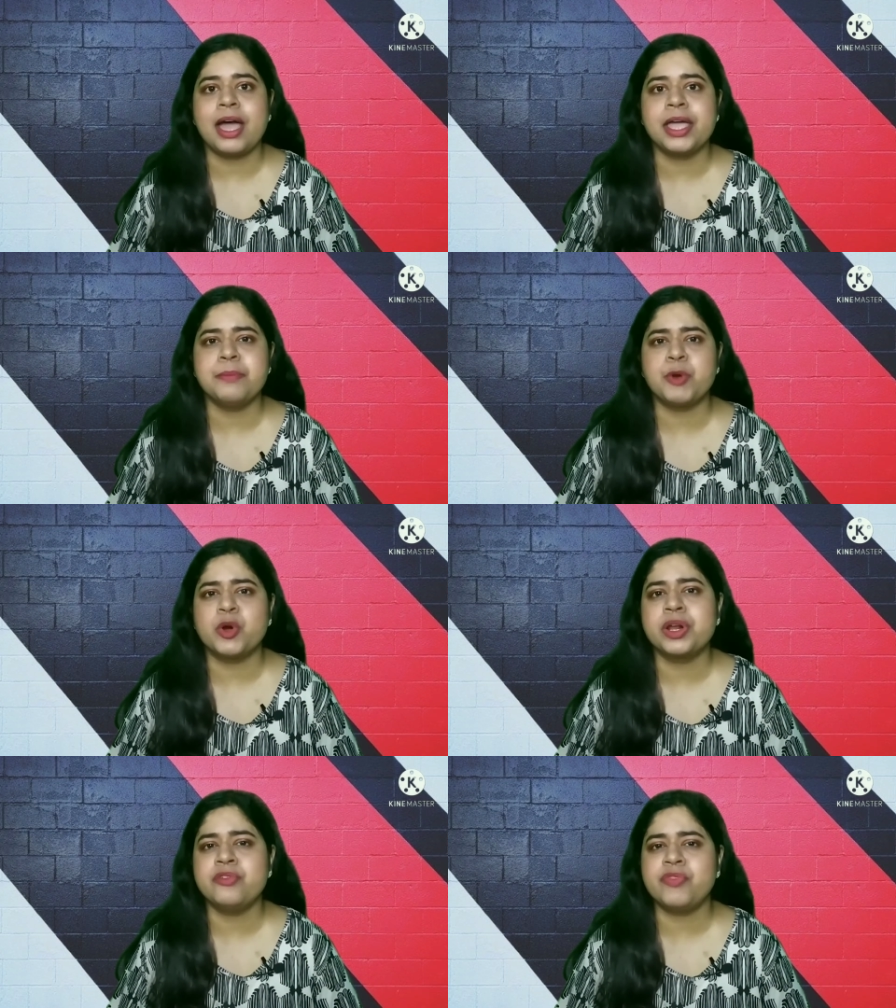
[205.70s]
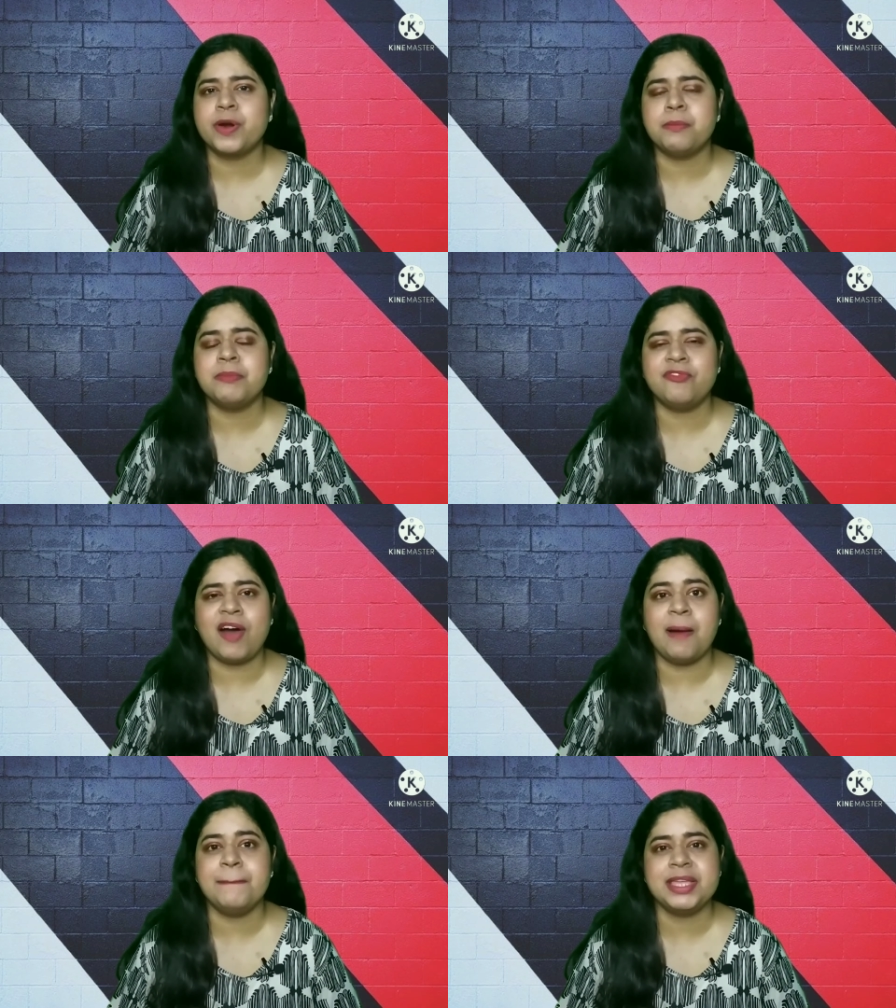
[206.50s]
I brought it from
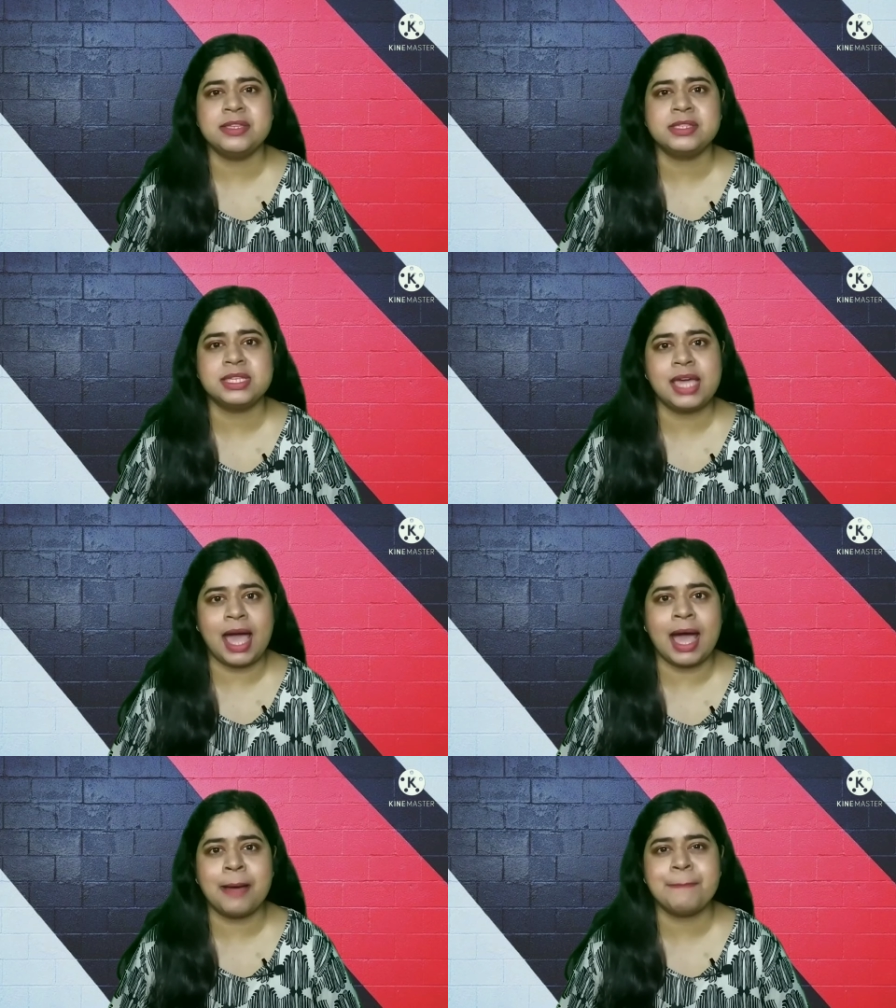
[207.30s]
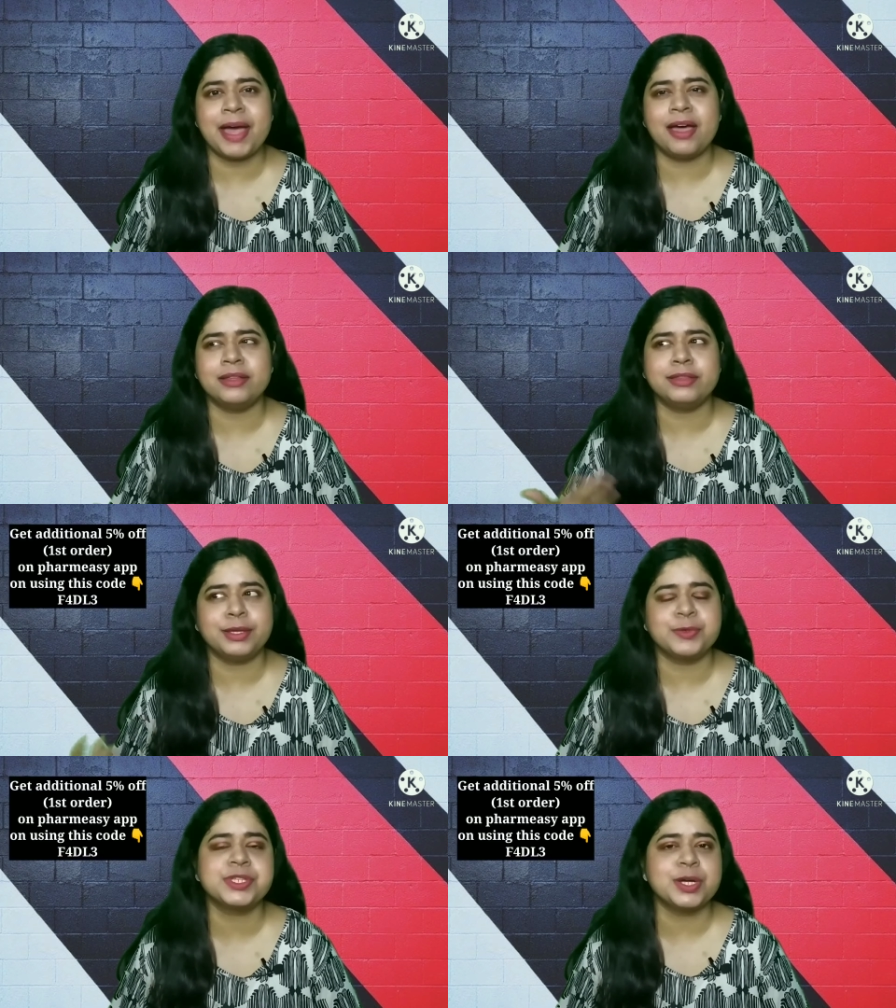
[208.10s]
Farm Easy app and
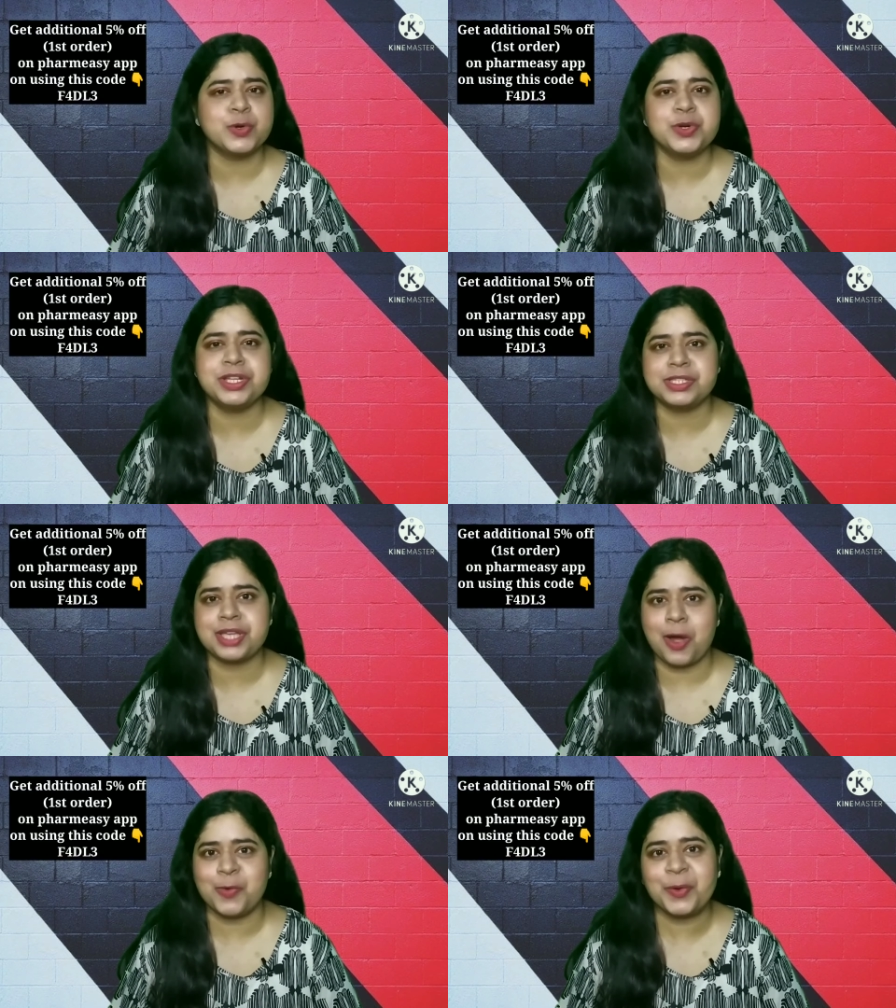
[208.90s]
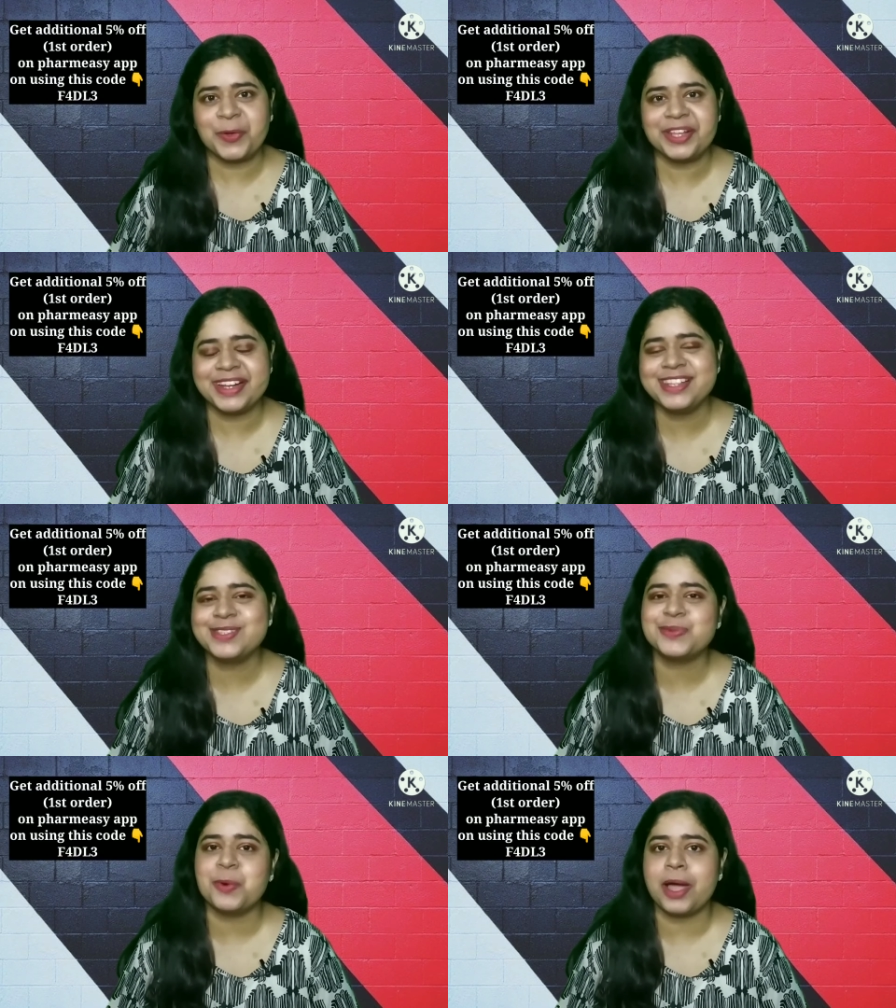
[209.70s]
there was a good discount on it,
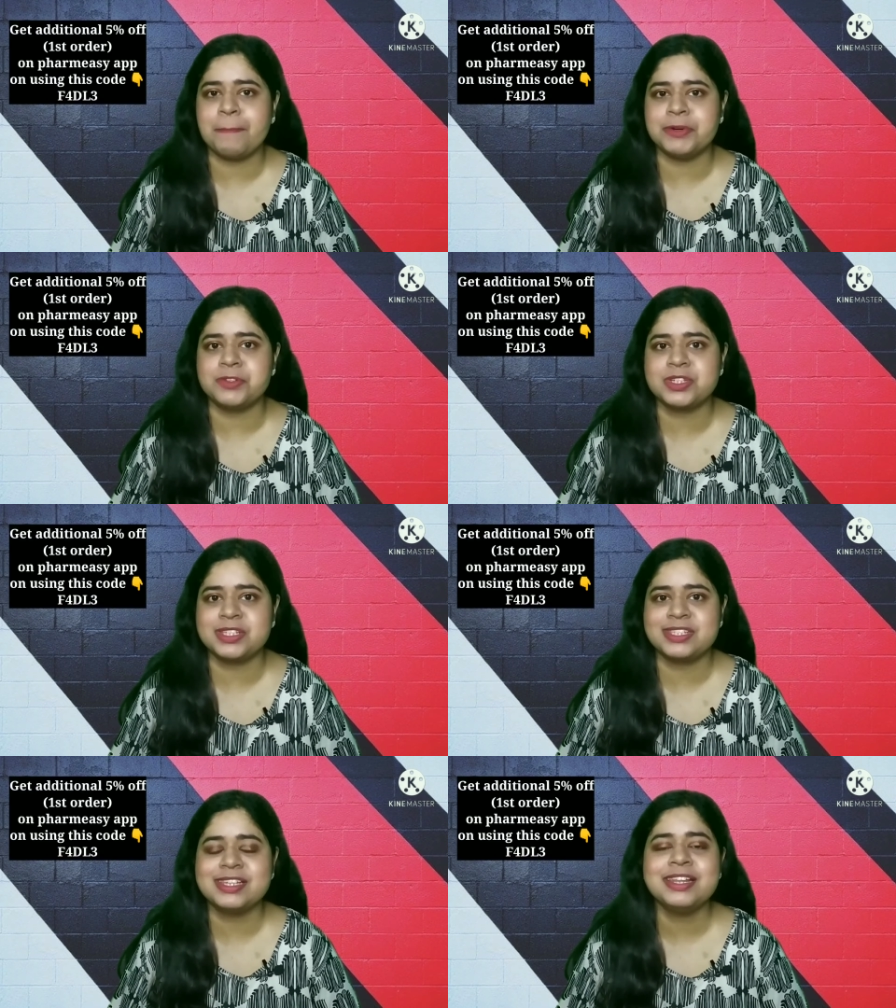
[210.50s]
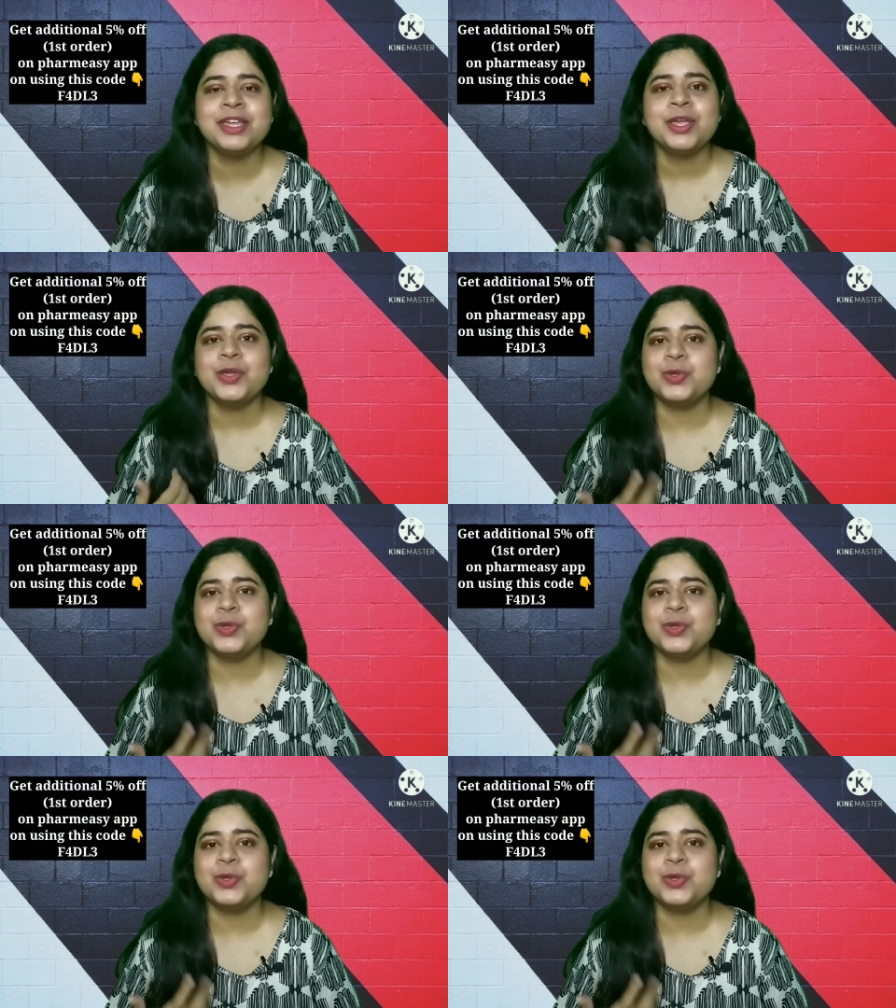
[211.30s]
so I purchased it.